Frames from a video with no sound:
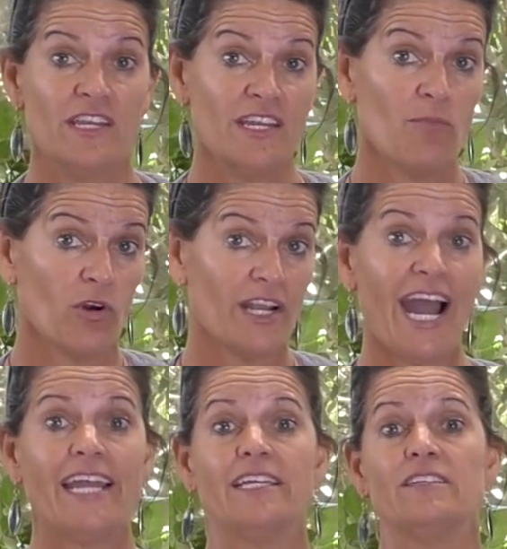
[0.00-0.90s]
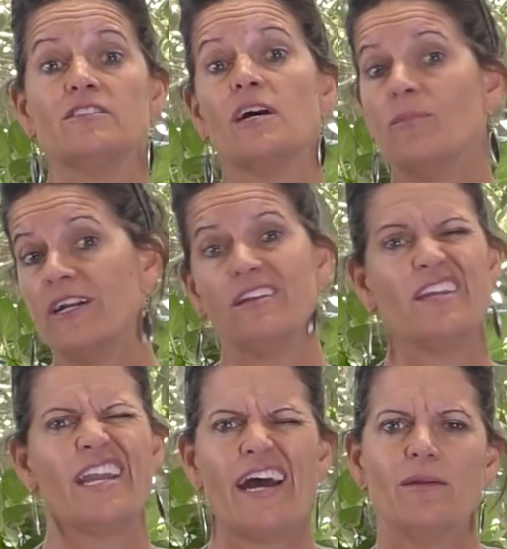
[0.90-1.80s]
guidance, come on in the
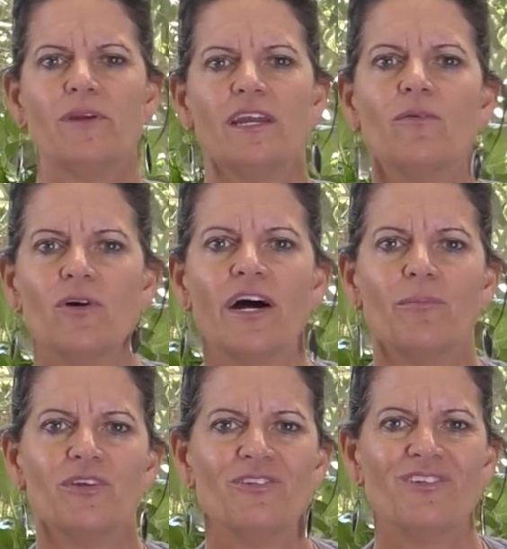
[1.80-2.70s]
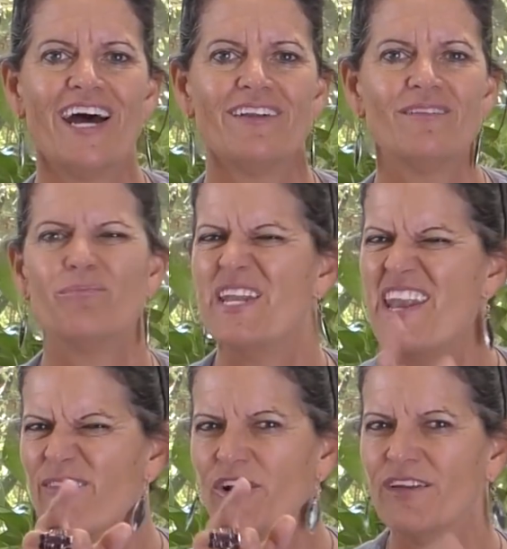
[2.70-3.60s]
academy and we'll help you do that. But
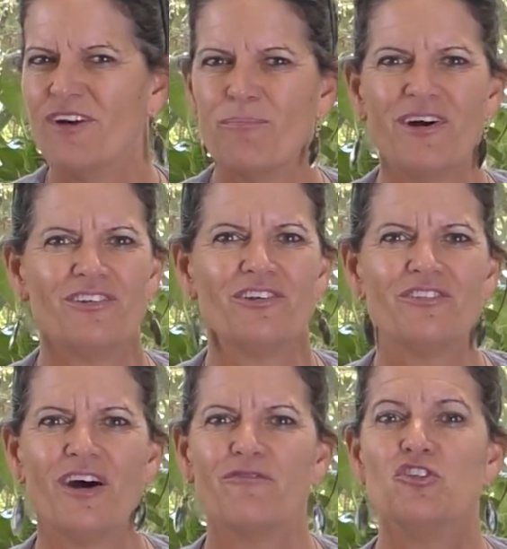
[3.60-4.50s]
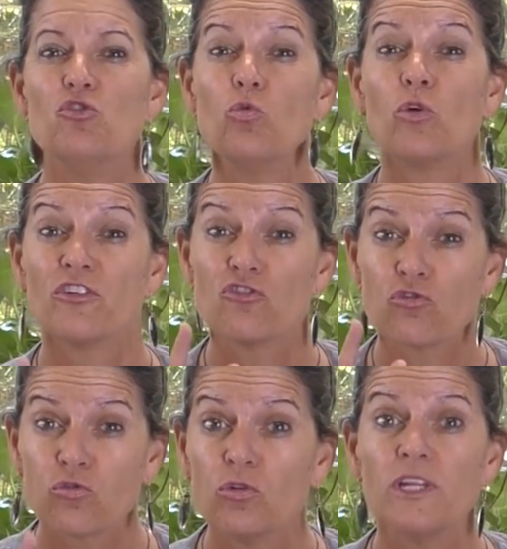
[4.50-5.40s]
never give up on yourself. You were
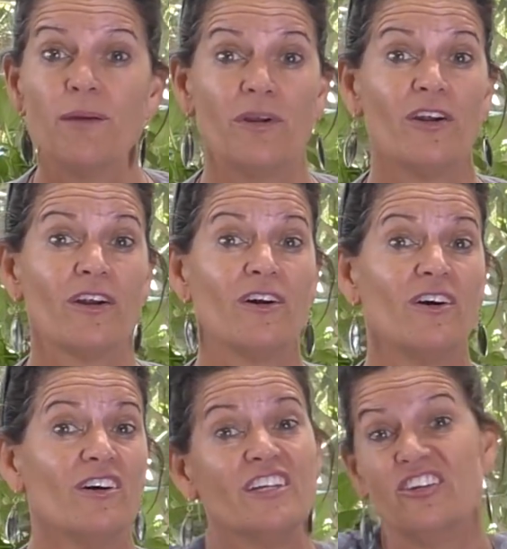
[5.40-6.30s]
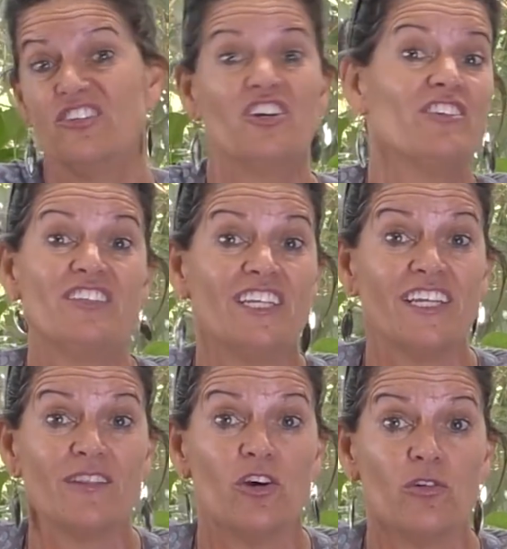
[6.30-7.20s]
truly a miracle. You just didn't
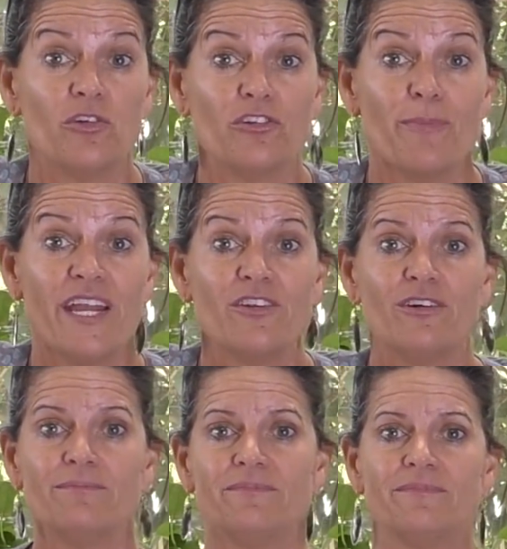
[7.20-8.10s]
get the owner's manual.